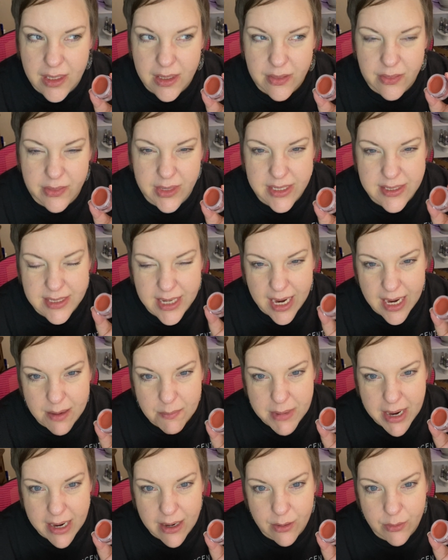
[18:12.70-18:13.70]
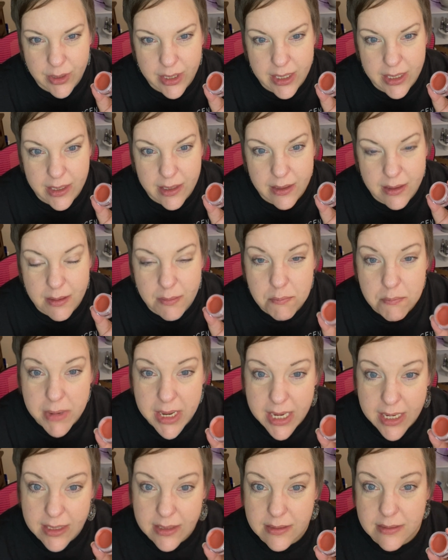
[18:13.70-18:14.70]
This came out in
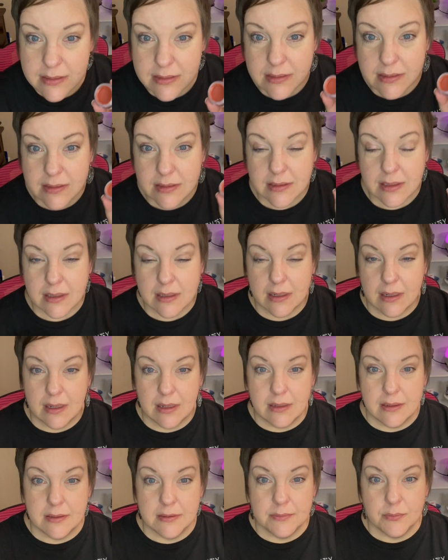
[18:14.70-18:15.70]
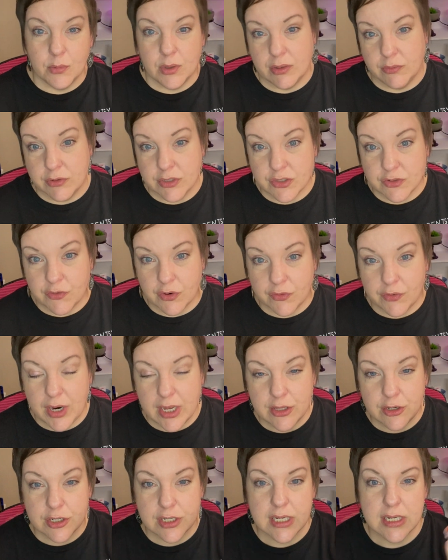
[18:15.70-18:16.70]
men's, for
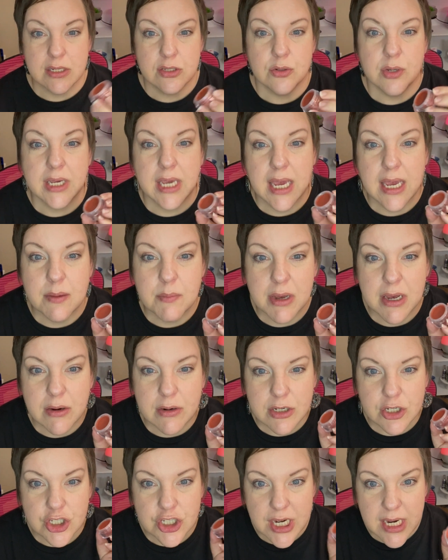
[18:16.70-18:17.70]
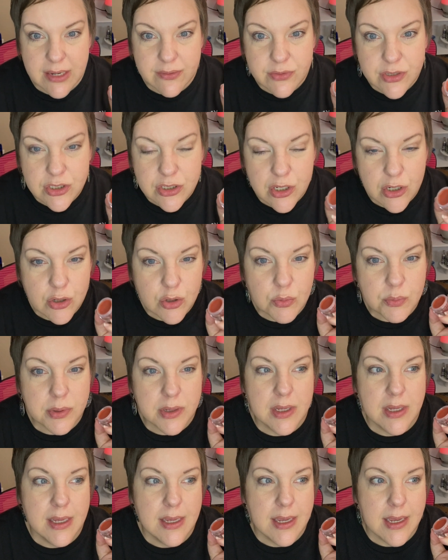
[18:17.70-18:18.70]
Father's Day. So it came out in shave soap
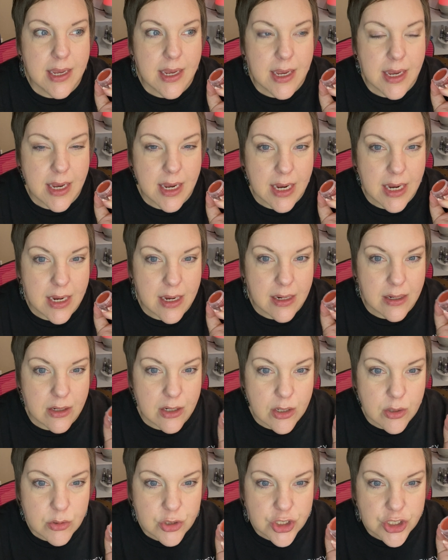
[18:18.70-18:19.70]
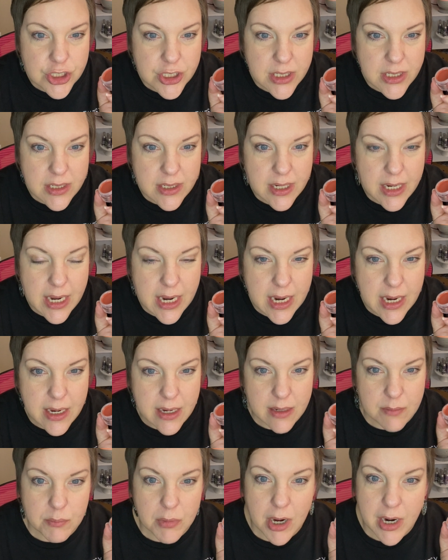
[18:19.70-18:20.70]
and lotion
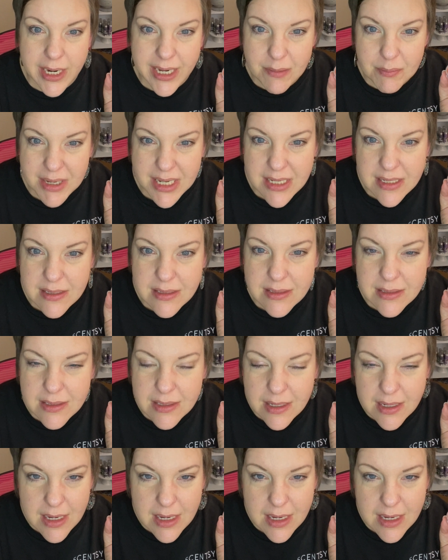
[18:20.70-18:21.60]
and body mist.